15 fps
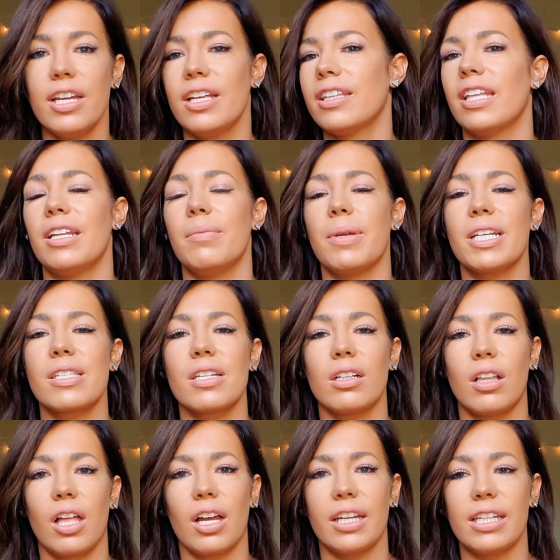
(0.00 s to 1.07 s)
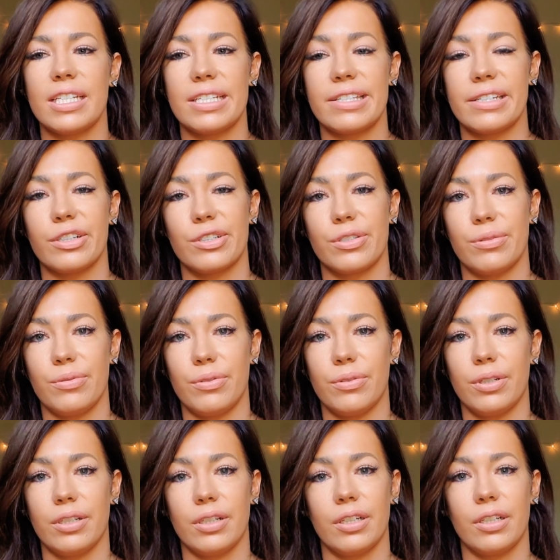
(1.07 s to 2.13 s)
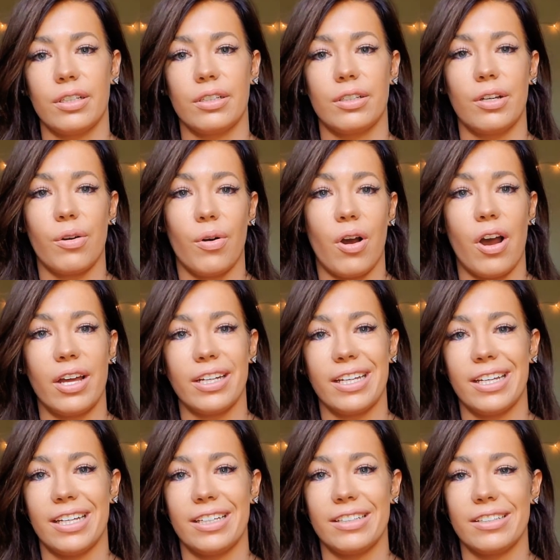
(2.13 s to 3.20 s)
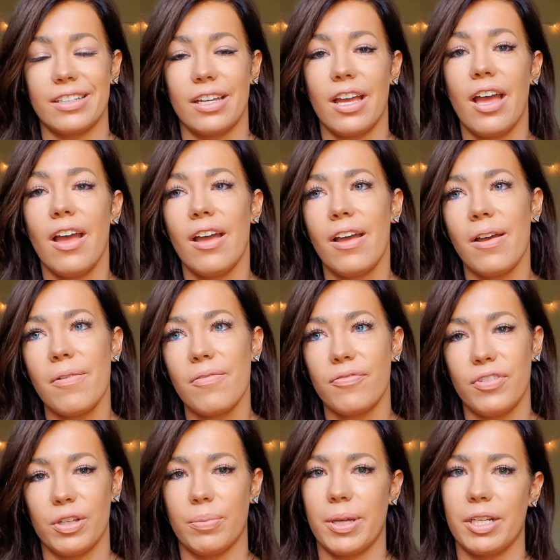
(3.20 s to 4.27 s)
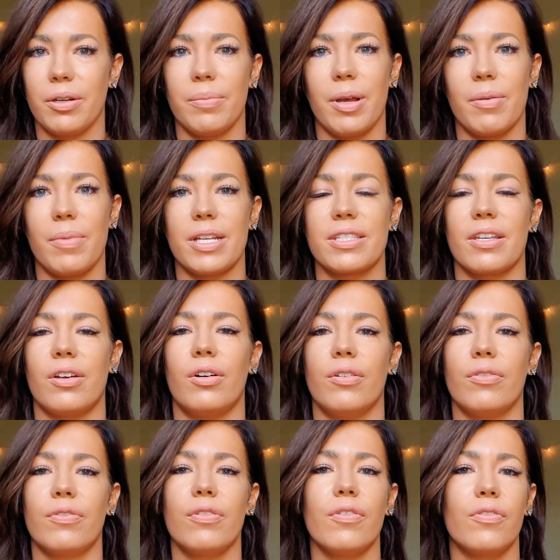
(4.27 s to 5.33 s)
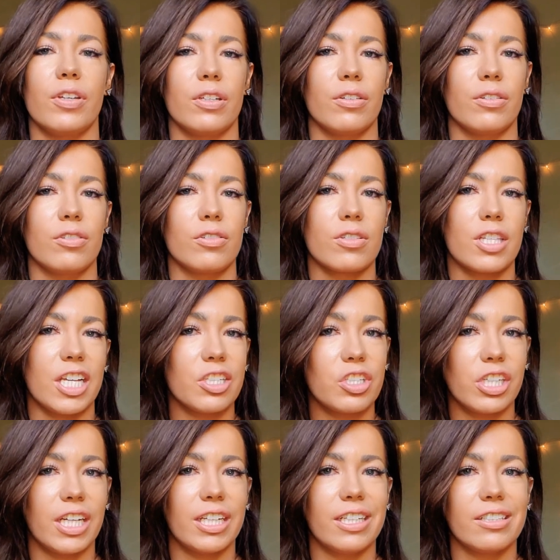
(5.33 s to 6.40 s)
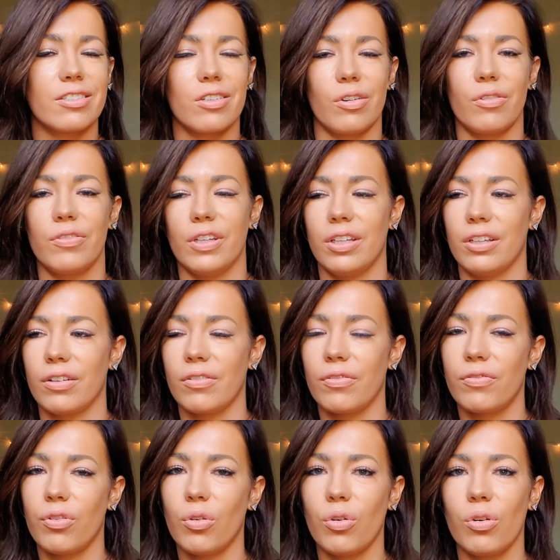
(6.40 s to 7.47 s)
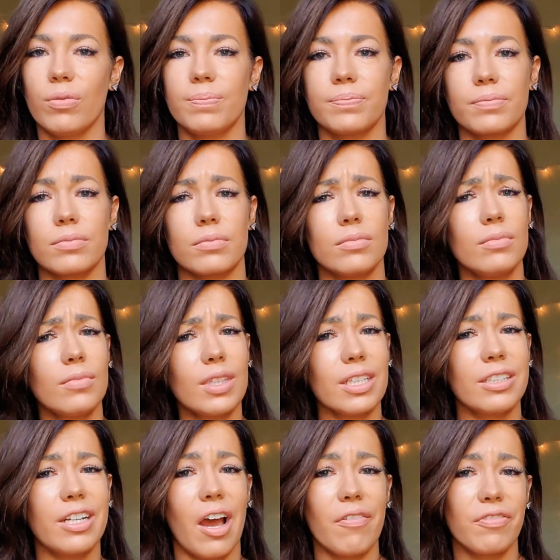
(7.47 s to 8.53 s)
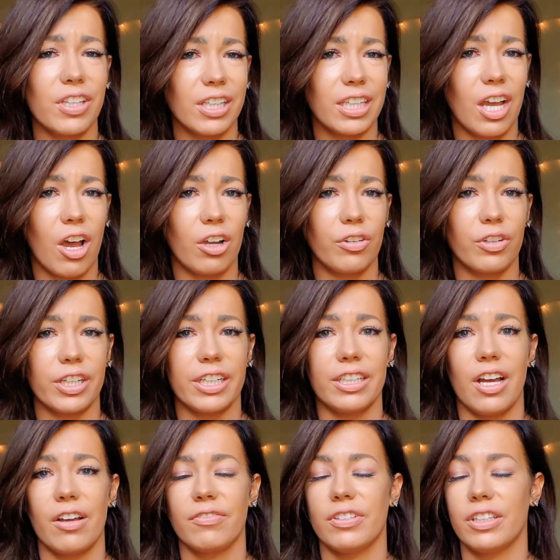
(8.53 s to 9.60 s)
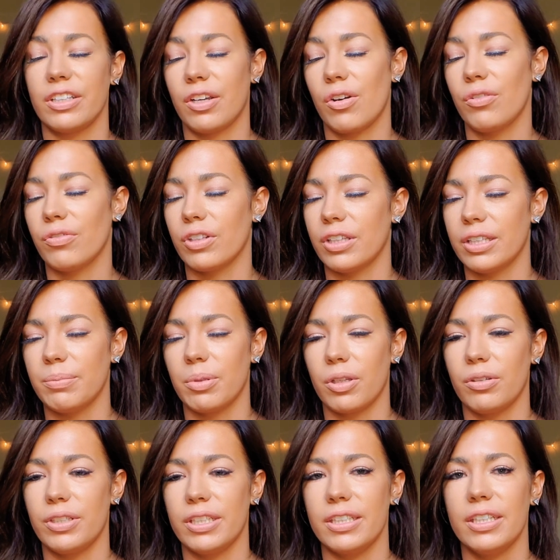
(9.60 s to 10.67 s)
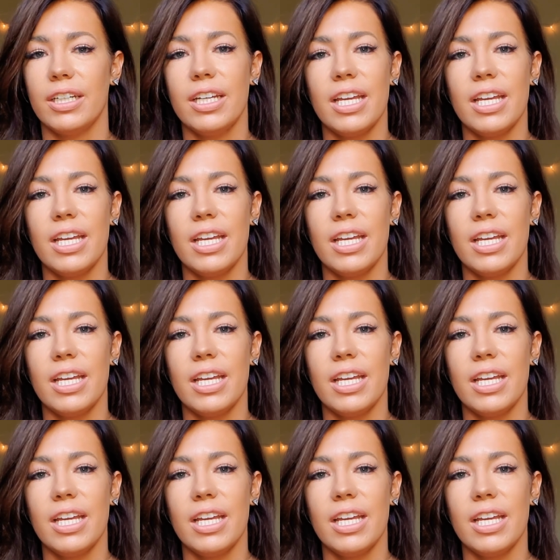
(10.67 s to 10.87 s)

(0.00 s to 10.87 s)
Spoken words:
then it makes it a lot easier to go on and feel better about myself, feel satiated, so feeling full, not feeling hungry, not feeling overly bloated.